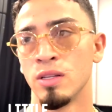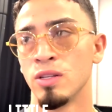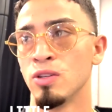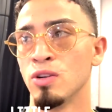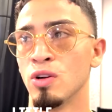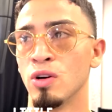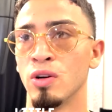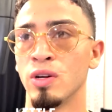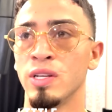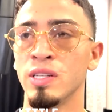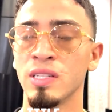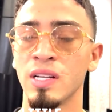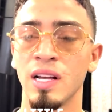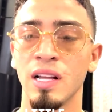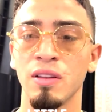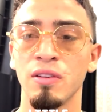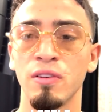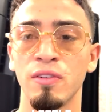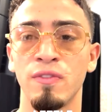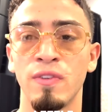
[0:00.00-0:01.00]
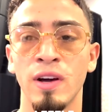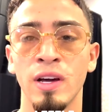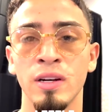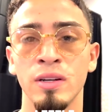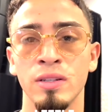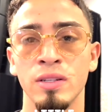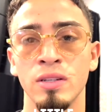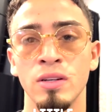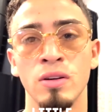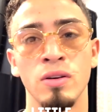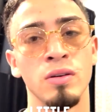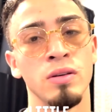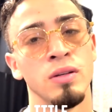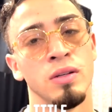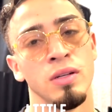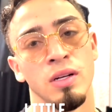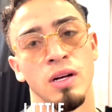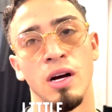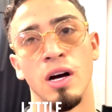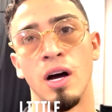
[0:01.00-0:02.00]
You know, he's a hell of a fighter, you know.
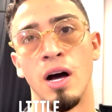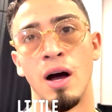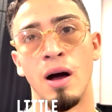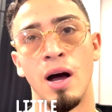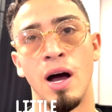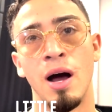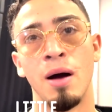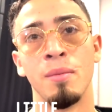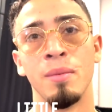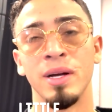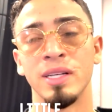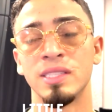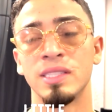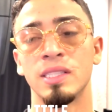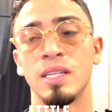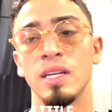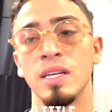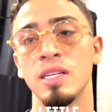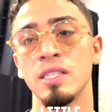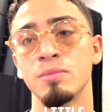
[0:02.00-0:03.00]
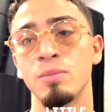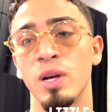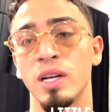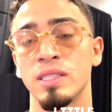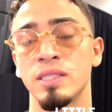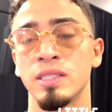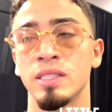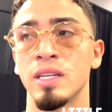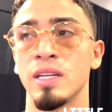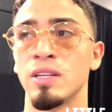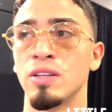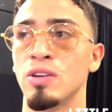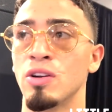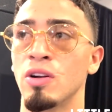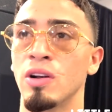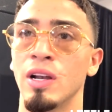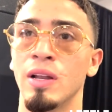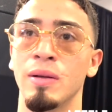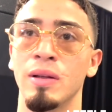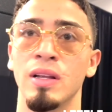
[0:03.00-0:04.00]
I'm Mexican, he's Mexican, you know.